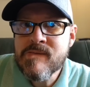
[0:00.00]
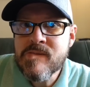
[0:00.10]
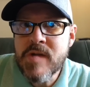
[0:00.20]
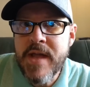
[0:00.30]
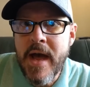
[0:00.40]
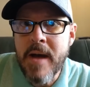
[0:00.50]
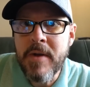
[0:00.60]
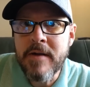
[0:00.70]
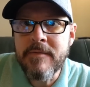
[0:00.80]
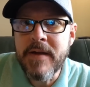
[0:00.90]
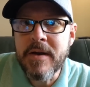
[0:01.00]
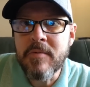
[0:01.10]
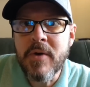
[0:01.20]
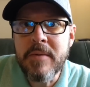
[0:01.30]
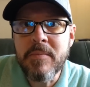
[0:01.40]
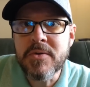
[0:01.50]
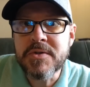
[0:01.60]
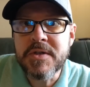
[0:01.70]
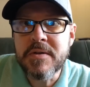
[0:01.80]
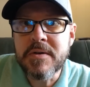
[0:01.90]
Yeah, I'm not a fan of
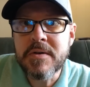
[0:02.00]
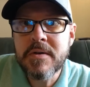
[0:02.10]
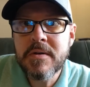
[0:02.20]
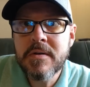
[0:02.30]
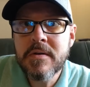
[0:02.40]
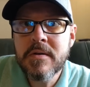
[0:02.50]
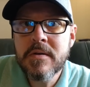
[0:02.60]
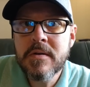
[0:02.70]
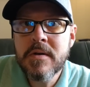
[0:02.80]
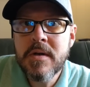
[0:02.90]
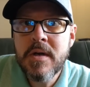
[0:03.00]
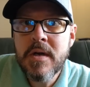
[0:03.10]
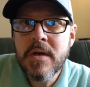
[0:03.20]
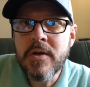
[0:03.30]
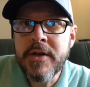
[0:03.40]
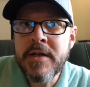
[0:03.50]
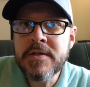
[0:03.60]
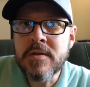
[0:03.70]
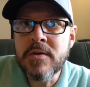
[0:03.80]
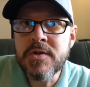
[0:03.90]
rainbows either. Cleaning
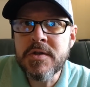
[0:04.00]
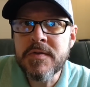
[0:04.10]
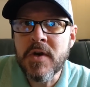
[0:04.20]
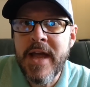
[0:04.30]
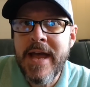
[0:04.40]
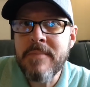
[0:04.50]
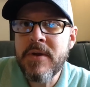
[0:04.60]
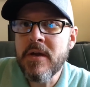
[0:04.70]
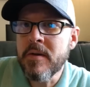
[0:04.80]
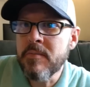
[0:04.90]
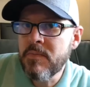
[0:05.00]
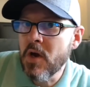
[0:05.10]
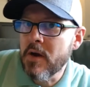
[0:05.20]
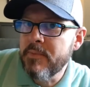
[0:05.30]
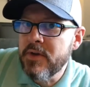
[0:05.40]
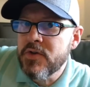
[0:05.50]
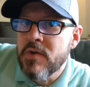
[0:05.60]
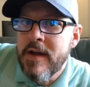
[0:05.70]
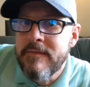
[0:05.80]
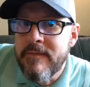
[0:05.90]
solutions for cat pee on carpet,
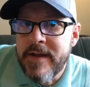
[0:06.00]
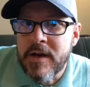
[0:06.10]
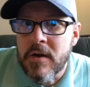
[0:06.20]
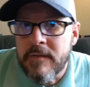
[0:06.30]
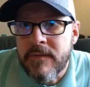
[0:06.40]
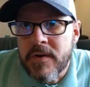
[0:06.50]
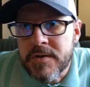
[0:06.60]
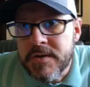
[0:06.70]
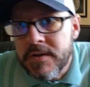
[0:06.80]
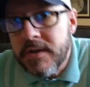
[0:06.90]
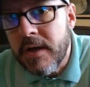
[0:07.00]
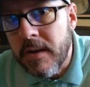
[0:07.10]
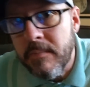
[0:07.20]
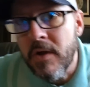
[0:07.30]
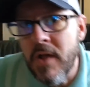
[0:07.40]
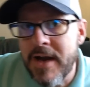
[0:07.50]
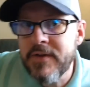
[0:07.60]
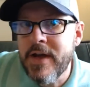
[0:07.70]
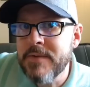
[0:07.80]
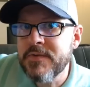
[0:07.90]
try vinegar first. A lot of
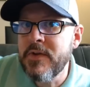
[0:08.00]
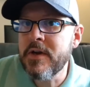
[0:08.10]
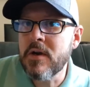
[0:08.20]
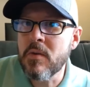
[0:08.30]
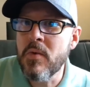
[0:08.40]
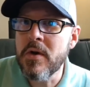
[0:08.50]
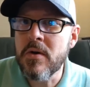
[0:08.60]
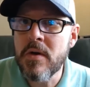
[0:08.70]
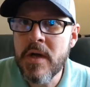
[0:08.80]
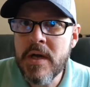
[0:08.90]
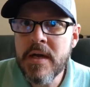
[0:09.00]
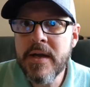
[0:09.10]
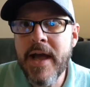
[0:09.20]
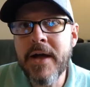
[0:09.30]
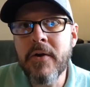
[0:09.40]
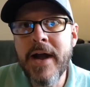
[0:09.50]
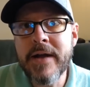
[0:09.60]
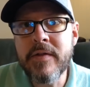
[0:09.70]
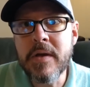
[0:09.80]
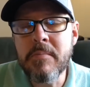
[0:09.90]
times, vinegar will
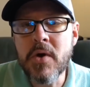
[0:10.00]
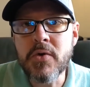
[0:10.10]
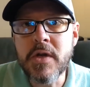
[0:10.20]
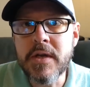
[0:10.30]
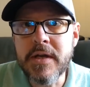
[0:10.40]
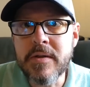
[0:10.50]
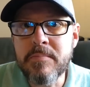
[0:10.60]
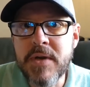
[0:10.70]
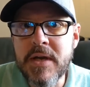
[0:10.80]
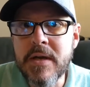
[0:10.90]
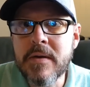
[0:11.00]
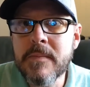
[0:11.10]
counteract the ammonia in pee.